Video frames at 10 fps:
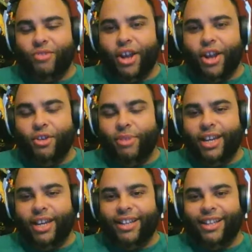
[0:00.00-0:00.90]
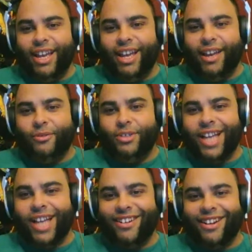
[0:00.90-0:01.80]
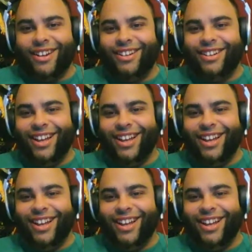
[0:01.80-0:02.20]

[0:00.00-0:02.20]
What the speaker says: Ryu being like the hit for Saturday, and